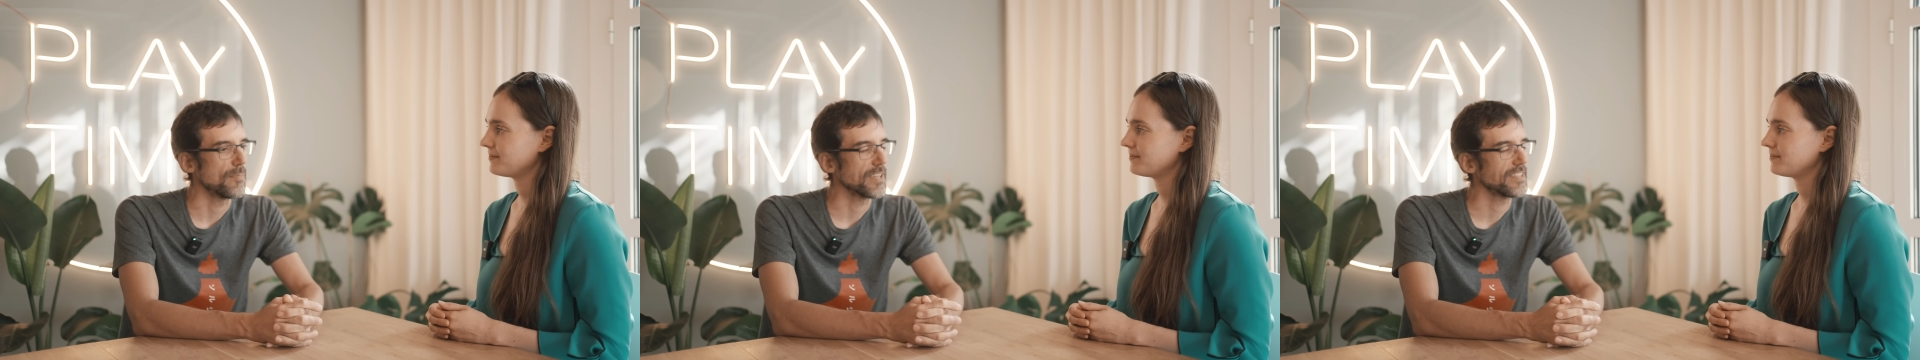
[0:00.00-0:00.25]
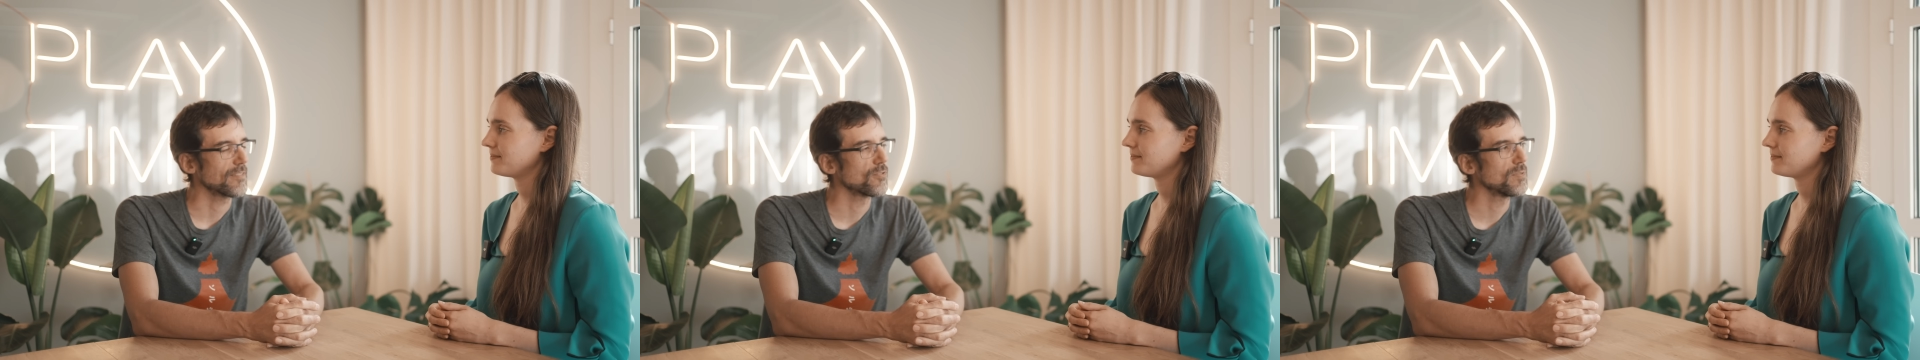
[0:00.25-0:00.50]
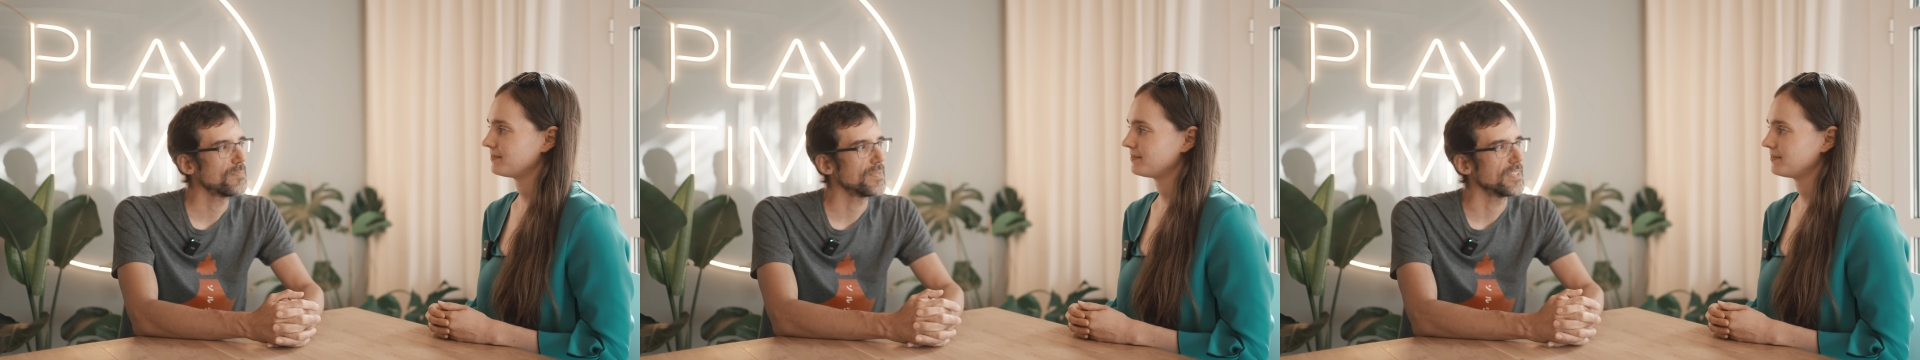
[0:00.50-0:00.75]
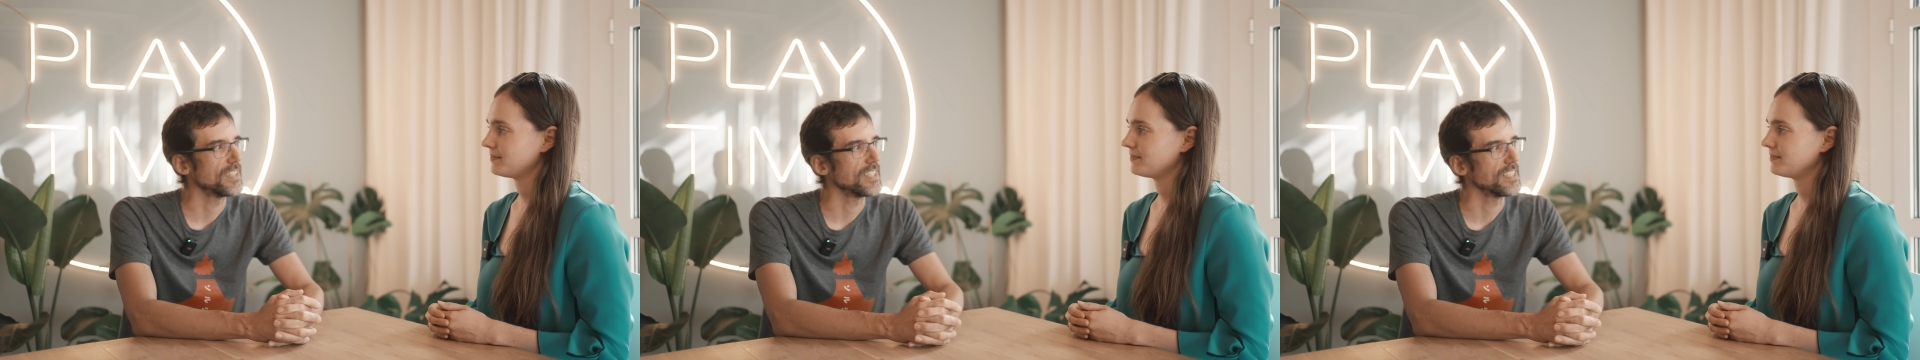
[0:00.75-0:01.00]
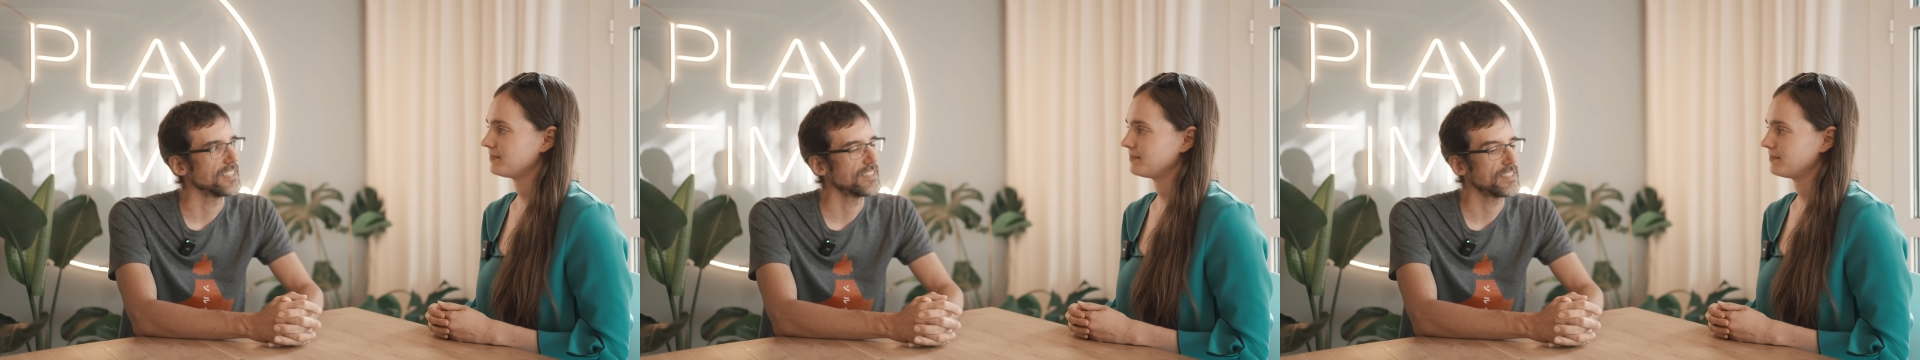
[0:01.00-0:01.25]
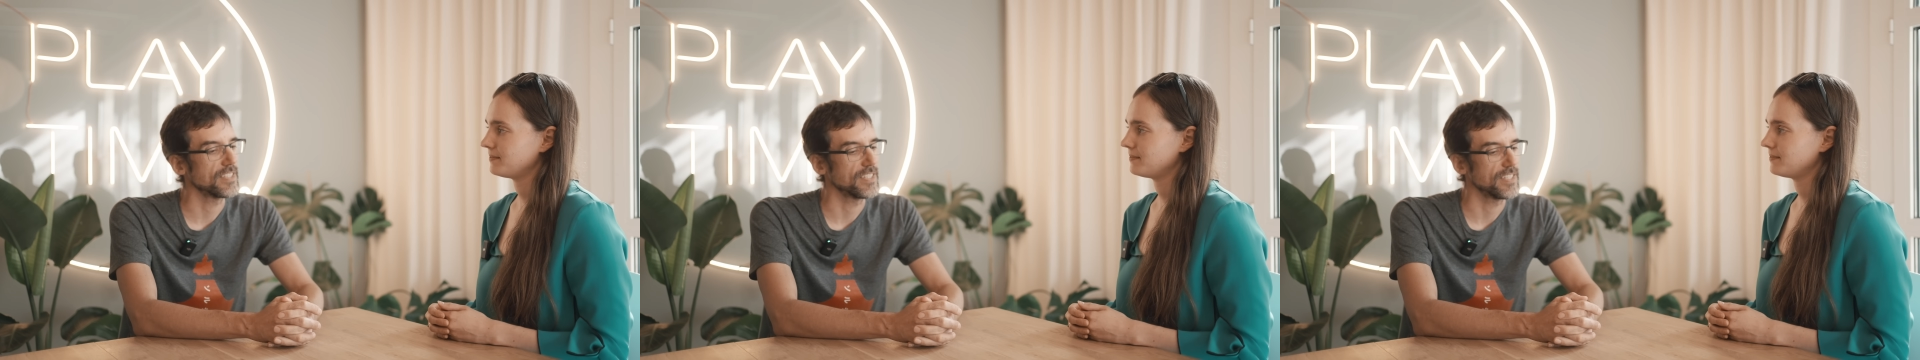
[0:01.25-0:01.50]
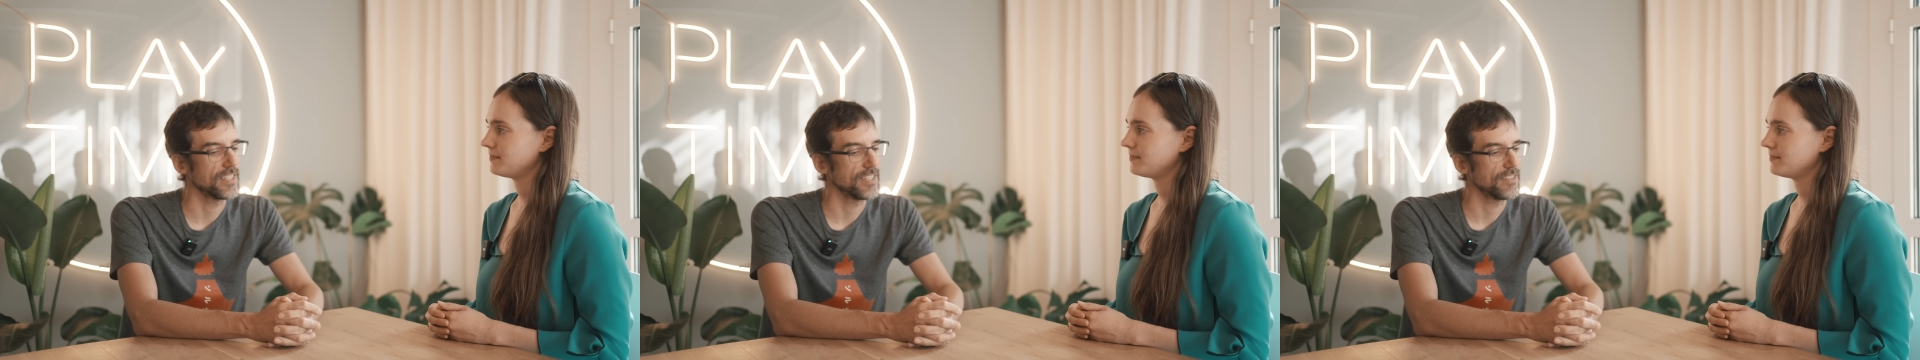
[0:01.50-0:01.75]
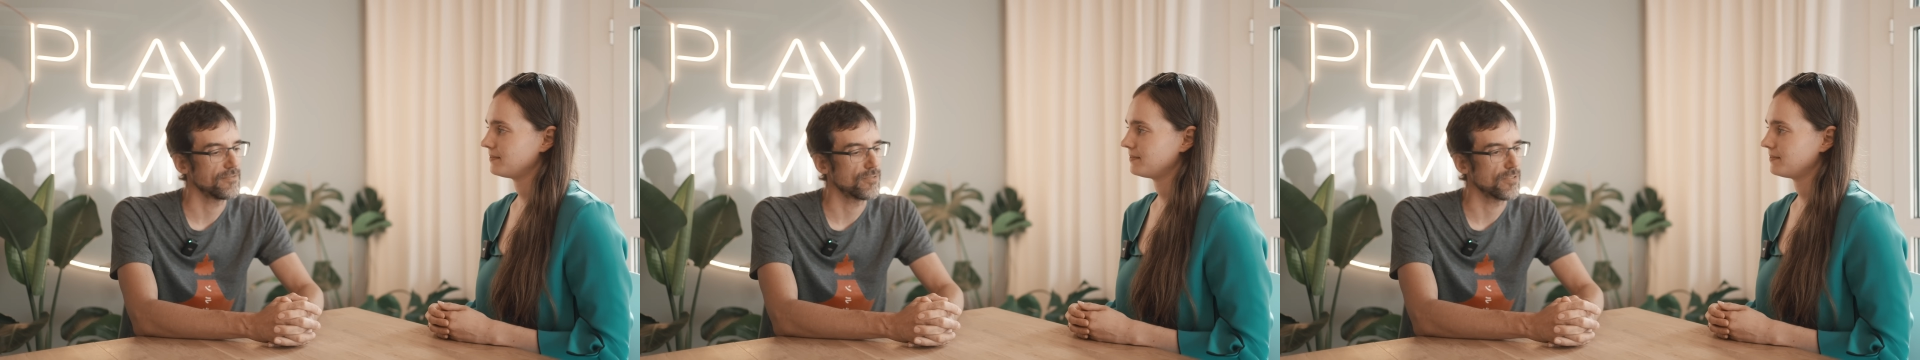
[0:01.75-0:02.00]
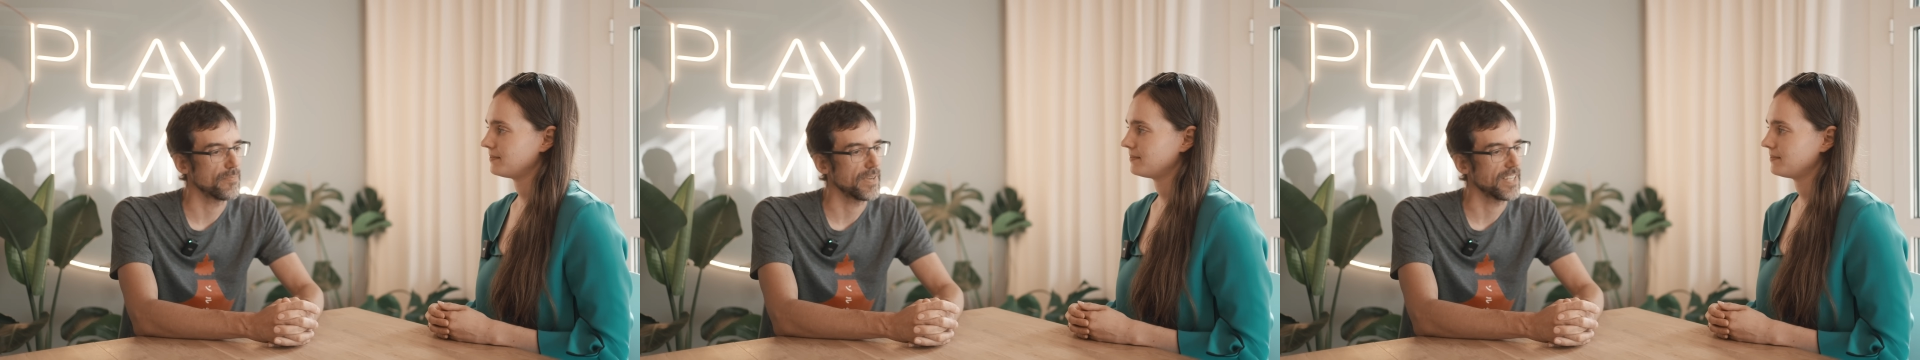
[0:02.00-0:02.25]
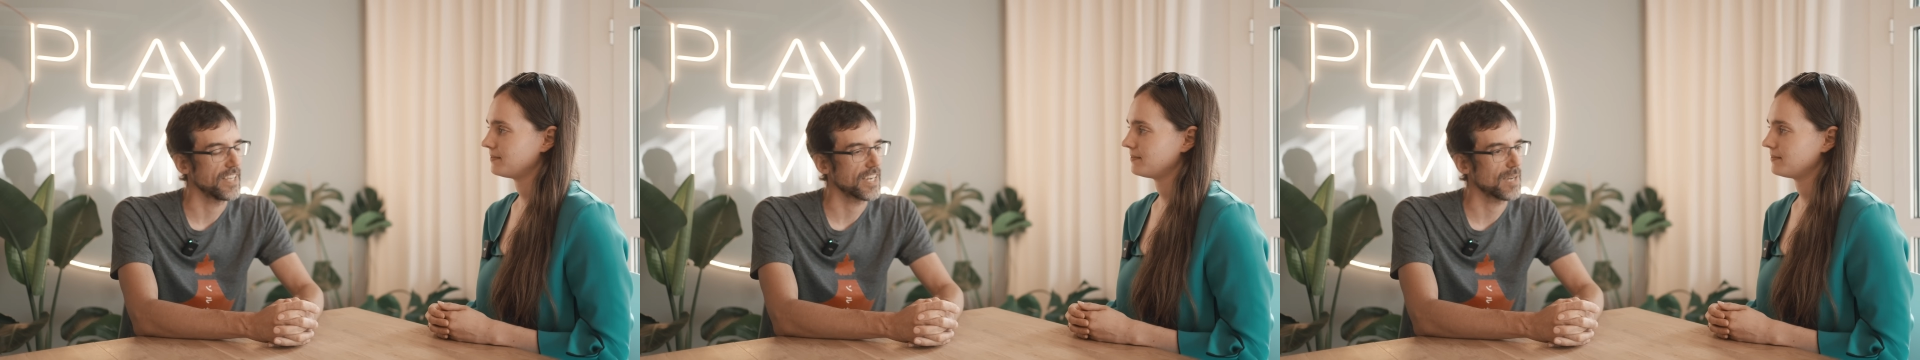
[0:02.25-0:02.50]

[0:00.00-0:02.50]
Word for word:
Speaker 1: Playtime Group uh, is uh, formed by a